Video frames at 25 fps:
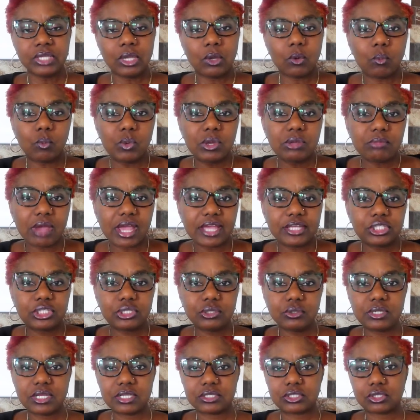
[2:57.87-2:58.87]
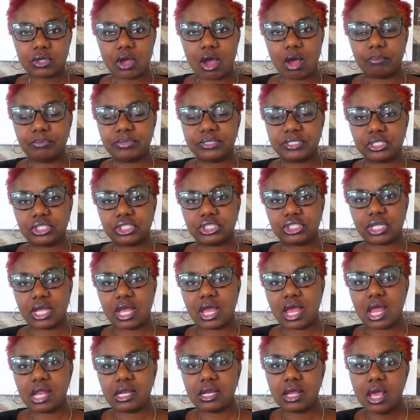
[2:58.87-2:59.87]
We might do this
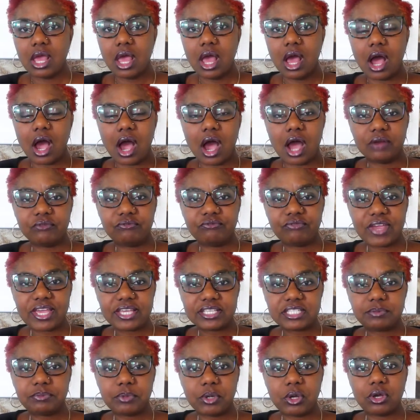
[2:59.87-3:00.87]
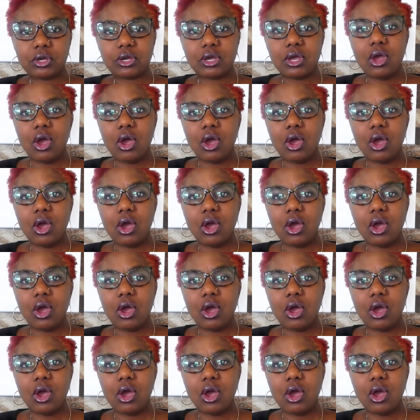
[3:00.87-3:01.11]
competition on Facebook